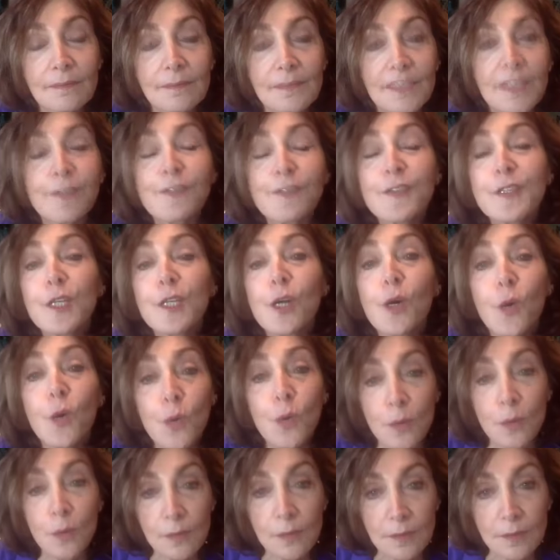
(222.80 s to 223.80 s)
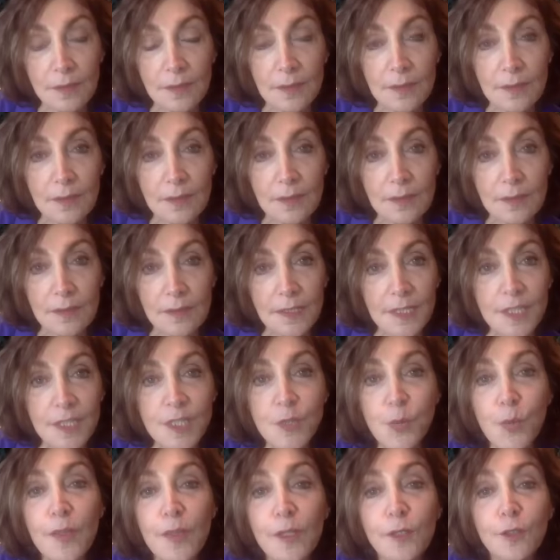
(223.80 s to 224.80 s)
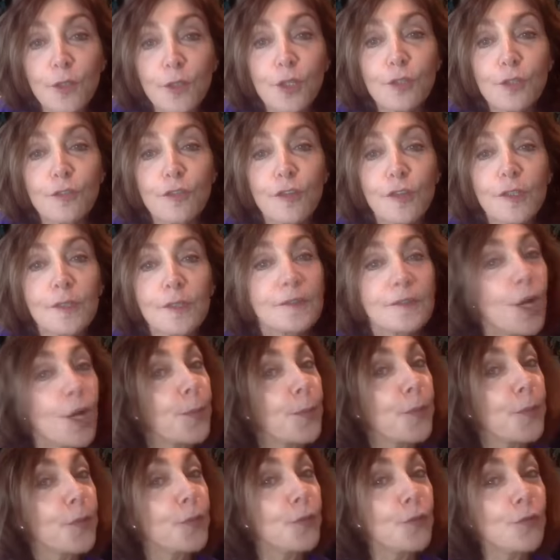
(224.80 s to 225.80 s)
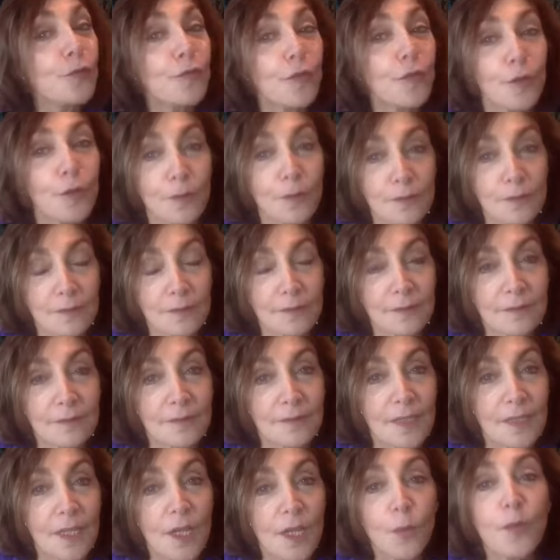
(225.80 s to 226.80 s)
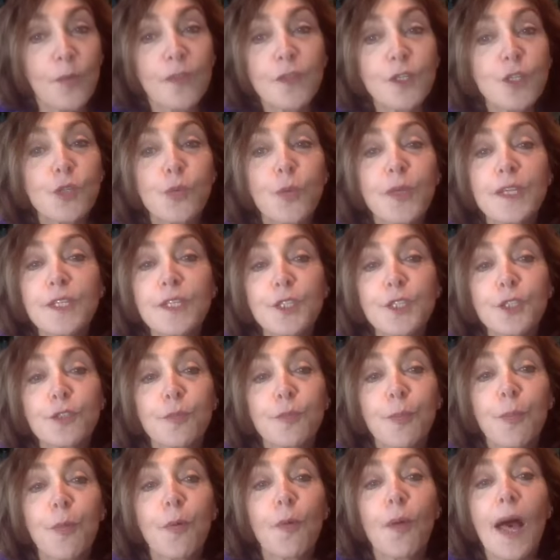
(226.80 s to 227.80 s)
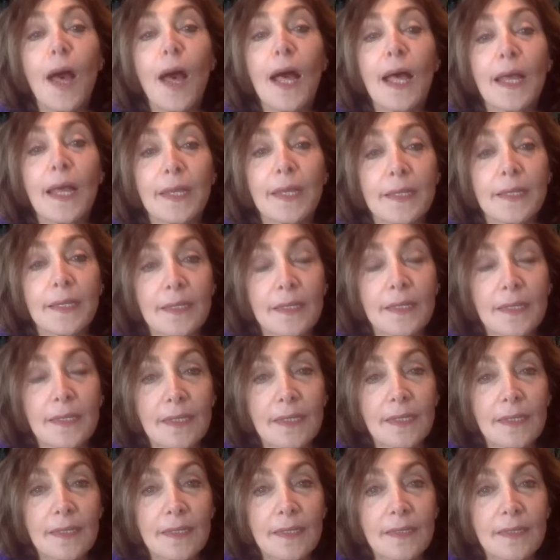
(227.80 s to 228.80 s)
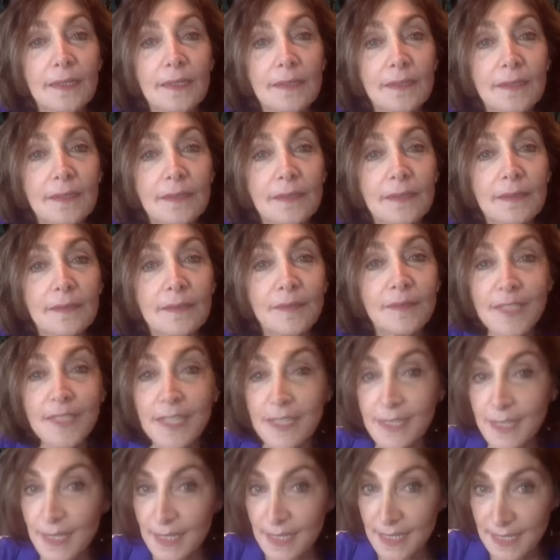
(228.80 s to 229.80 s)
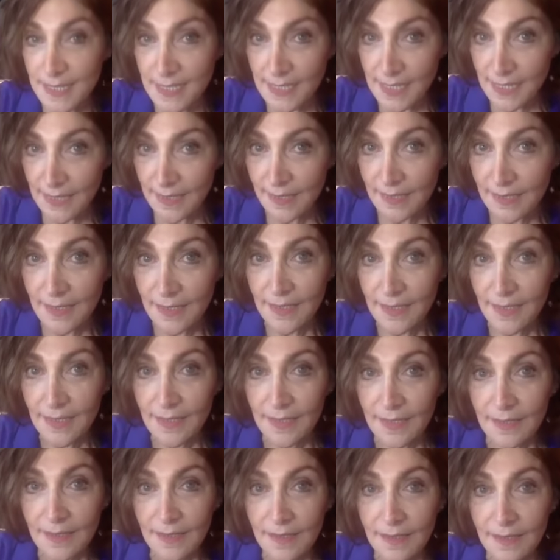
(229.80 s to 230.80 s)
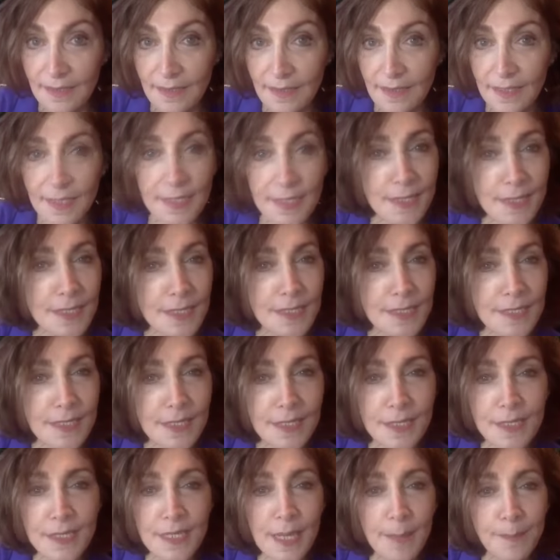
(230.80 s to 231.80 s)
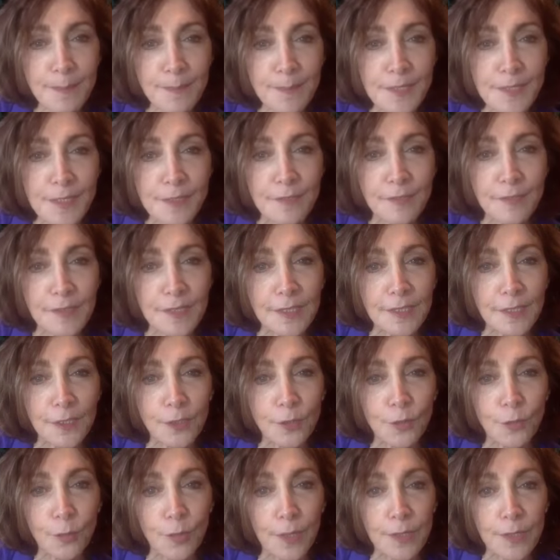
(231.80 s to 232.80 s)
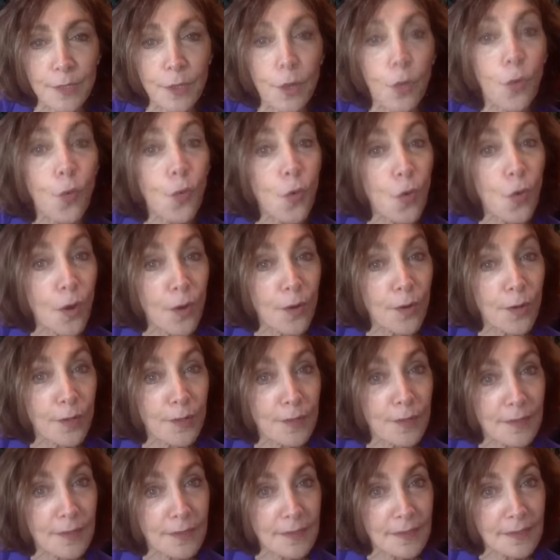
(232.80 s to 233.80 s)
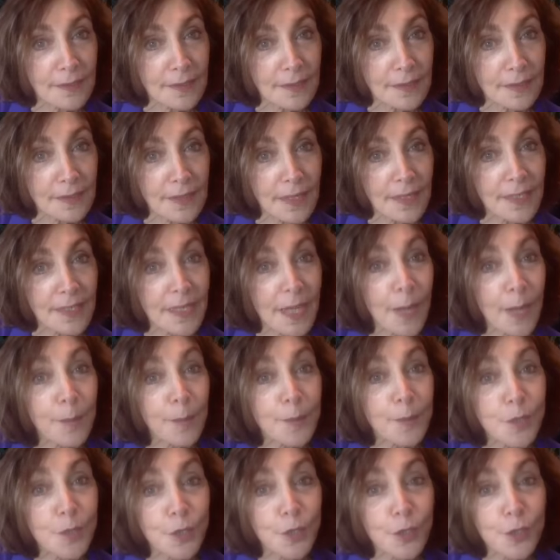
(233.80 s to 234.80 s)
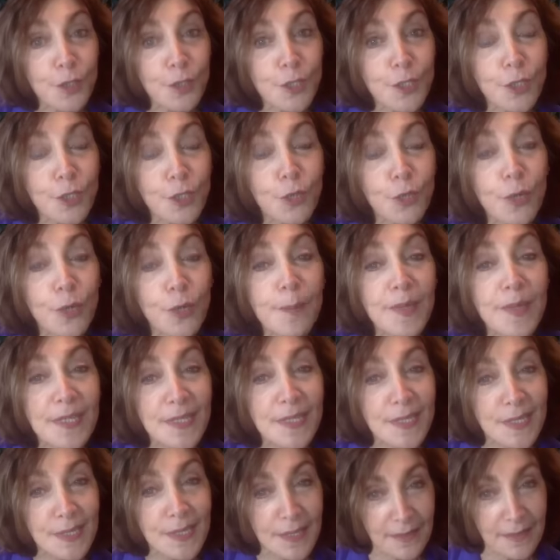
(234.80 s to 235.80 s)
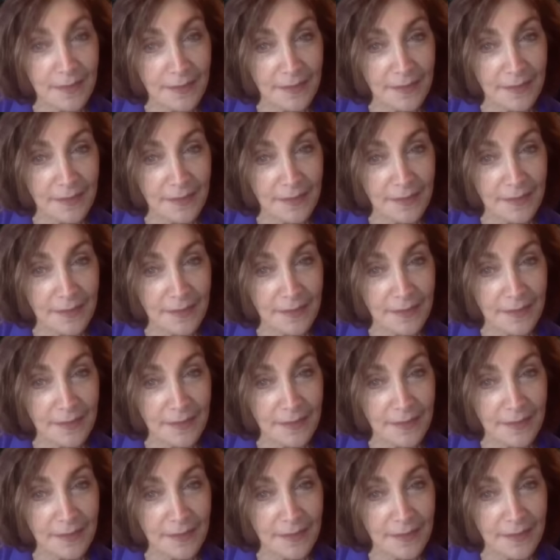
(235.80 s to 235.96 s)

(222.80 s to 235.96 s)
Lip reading: If so, it's with a look of approval, with a twinge of pride. But as I said, it's a deceptive little grin or an upturned grimace.